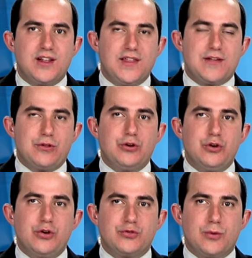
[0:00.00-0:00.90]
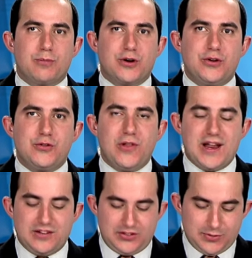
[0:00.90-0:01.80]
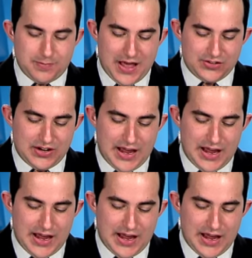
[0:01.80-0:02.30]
Lakeland News will bring you the latest as it